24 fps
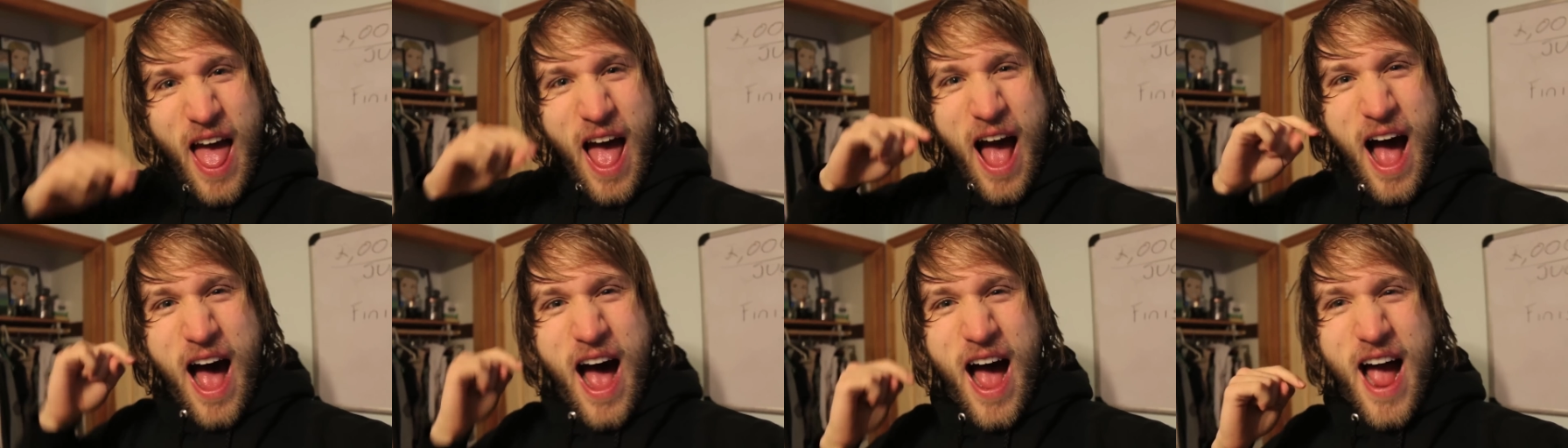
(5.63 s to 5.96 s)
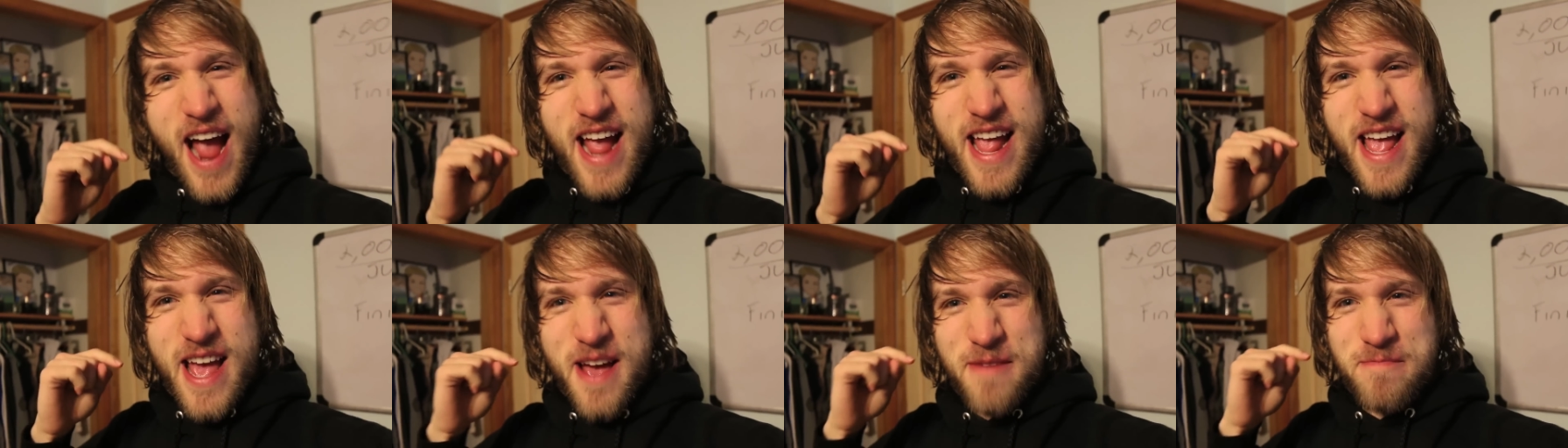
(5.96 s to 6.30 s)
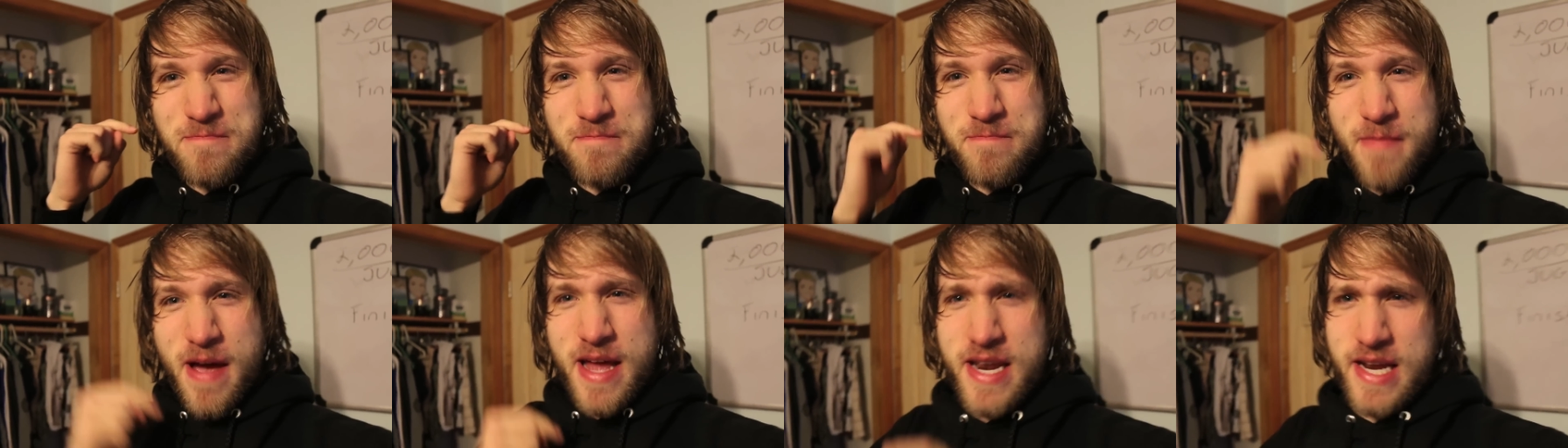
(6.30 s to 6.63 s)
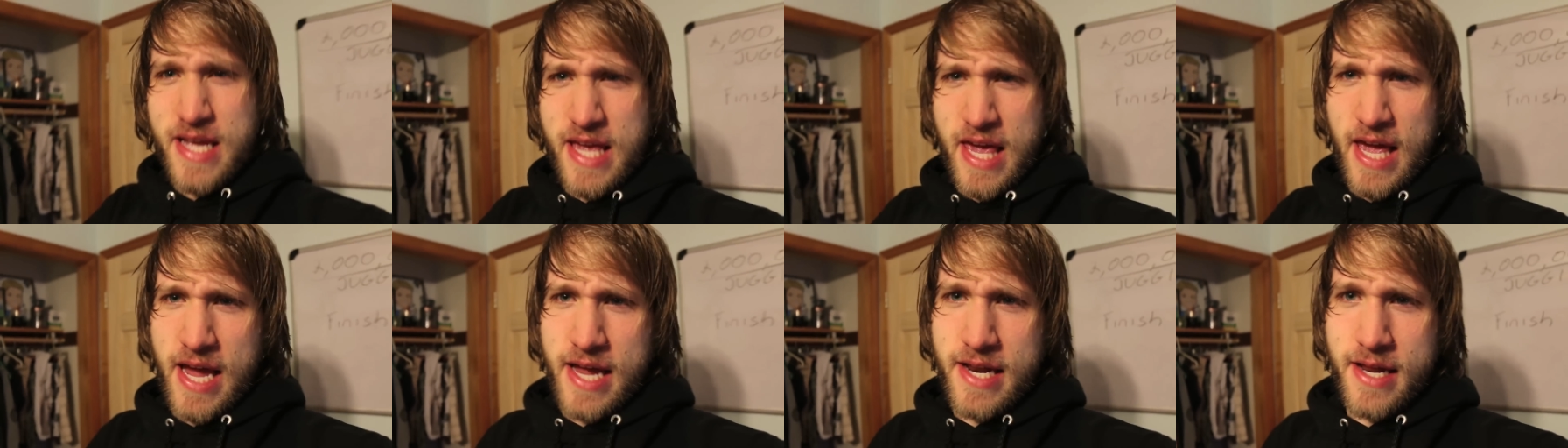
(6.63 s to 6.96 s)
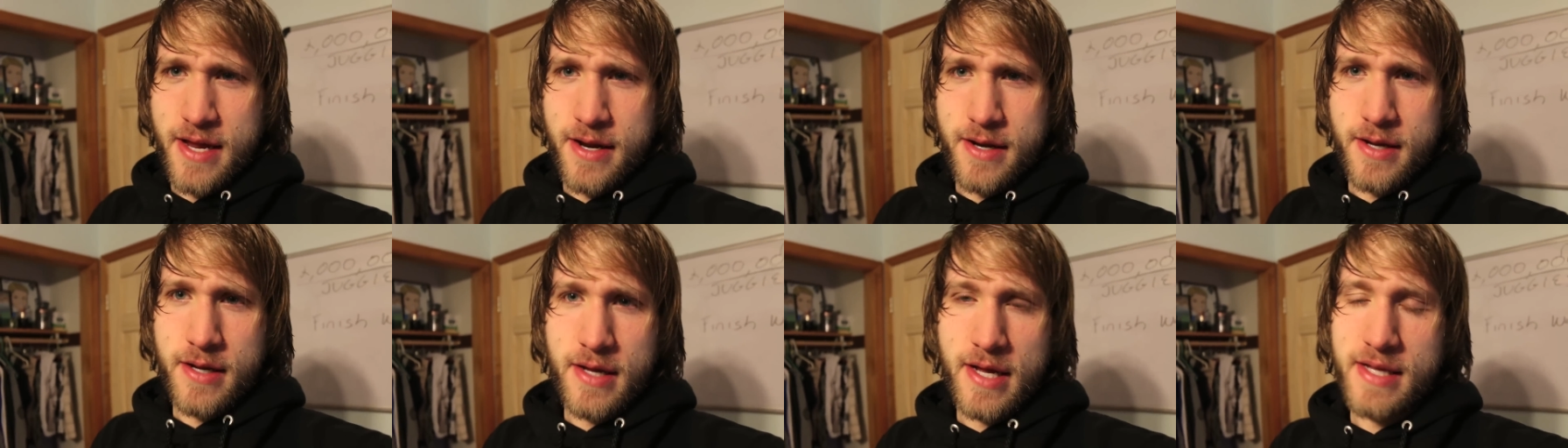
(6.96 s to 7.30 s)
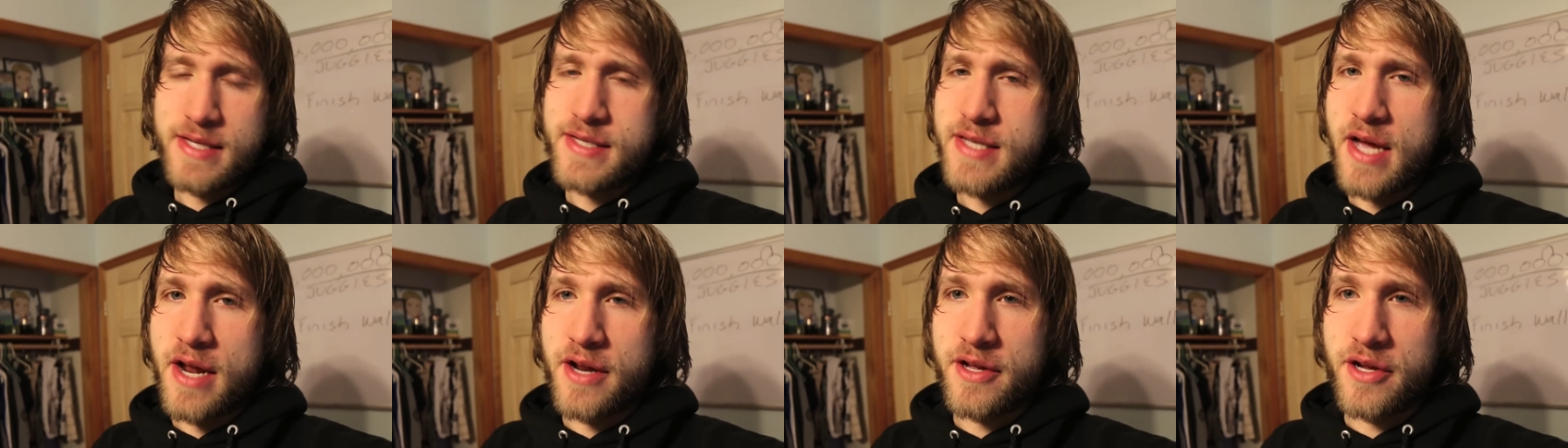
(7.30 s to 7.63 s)
I am medicated.
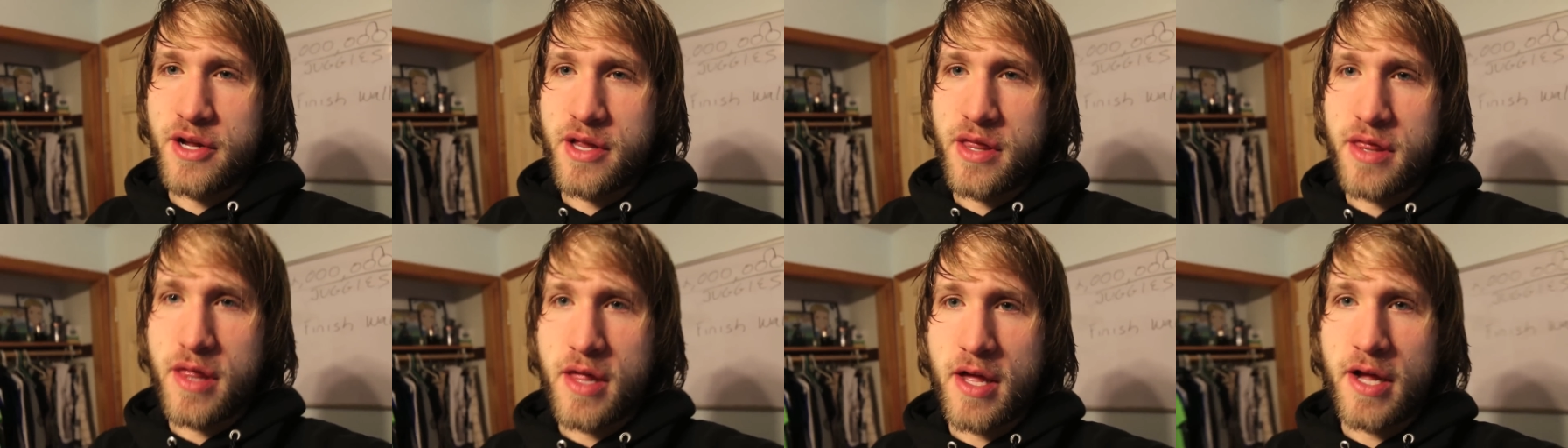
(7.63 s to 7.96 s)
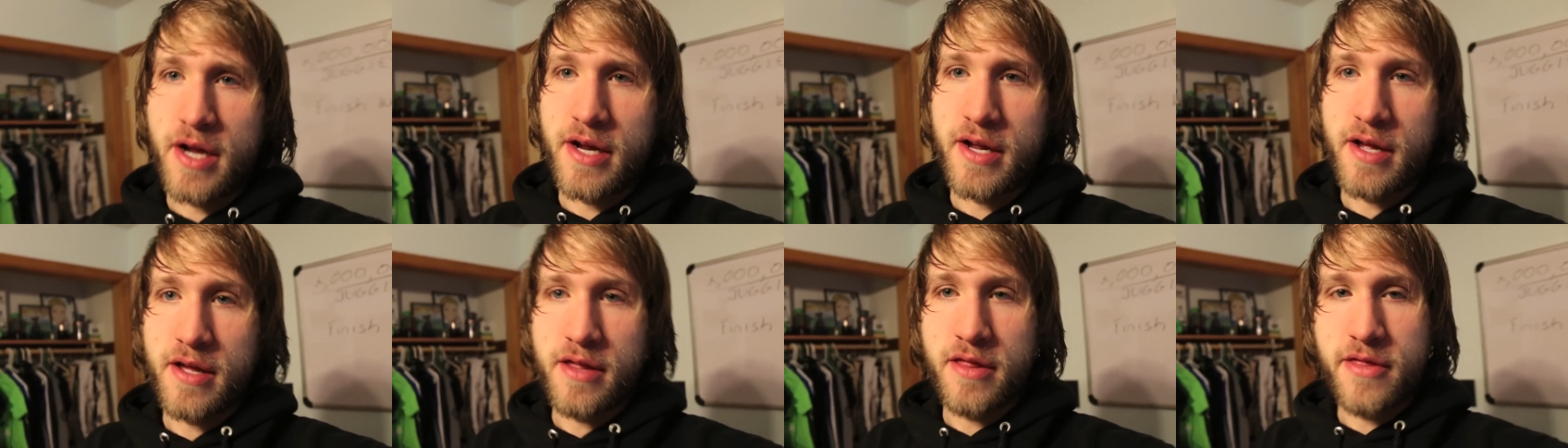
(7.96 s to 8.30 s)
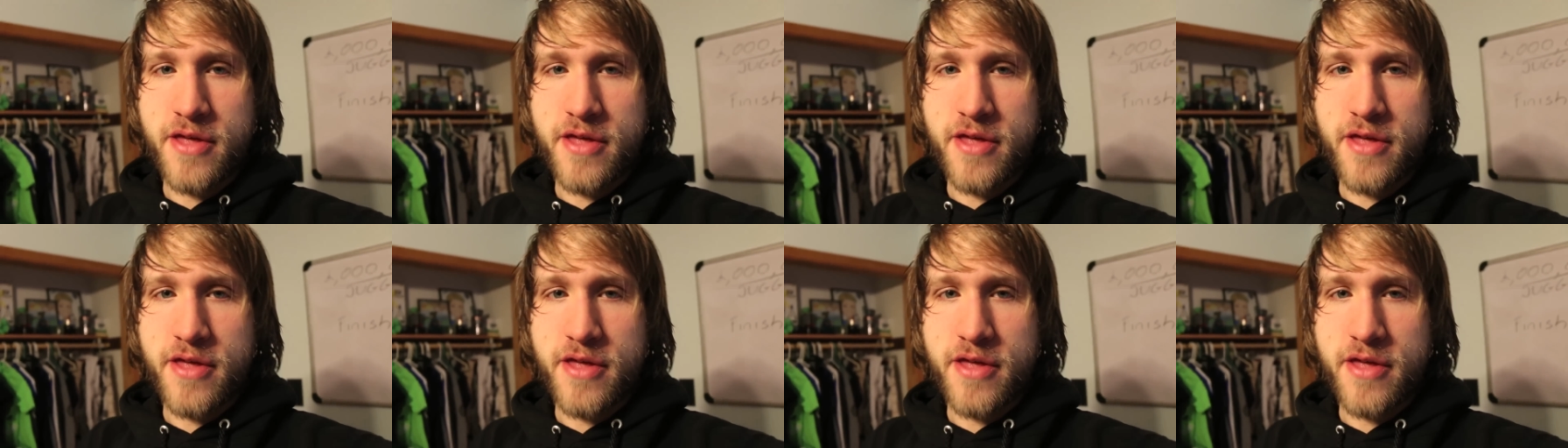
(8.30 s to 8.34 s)
That's not a good thing.